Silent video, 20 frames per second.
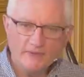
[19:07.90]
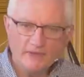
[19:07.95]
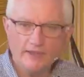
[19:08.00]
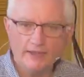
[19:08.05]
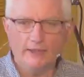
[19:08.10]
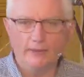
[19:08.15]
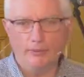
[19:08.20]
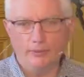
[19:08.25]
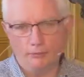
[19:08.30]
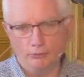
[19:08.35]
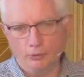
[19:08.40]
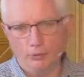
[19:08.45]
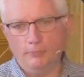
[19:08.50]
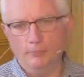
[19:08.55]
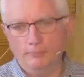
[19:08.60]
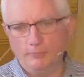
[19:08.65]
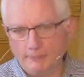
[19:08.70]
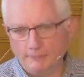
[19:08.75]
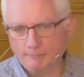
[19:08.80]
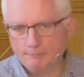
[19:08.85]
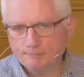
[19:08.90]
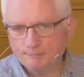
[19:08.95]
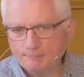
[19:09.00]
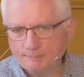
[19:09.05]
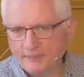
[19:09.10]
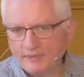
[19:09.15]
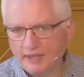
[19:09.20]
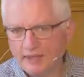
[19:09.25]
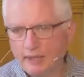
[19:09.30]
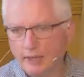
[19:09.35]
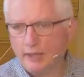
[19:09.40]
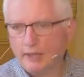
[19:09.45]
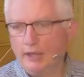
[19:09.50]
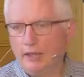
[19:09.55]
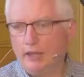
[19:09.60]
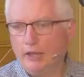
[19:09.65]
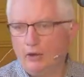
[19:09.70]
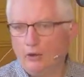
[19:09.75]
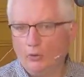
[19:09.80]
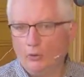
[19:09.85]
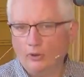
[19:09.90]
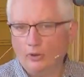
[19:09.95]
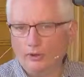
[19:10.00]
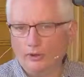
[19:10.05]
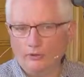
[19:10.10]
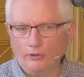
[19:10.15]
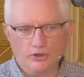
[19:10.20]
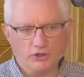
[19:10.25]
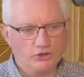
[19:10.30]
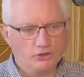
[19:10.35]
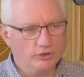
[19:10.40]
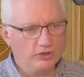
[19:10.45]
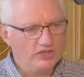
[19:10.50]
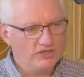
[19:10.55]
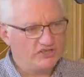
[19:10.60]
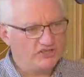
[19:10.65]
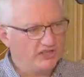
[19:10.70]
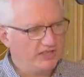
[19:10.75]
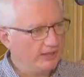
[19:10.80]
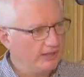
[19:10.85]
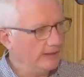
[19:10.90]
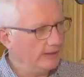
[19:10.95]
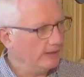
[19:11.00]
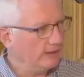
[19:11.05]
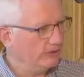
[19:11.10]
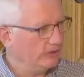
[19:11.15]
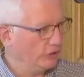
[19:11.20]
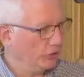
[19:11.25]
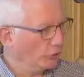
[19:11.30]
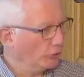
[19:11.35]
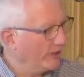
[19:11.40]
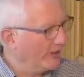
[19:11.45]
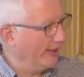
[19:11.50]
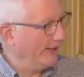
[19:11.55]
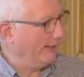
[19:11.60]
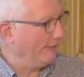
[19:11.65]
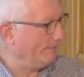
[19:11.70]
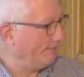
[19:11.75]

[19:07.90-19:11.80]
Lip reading: in the room, or should I say, the donkey.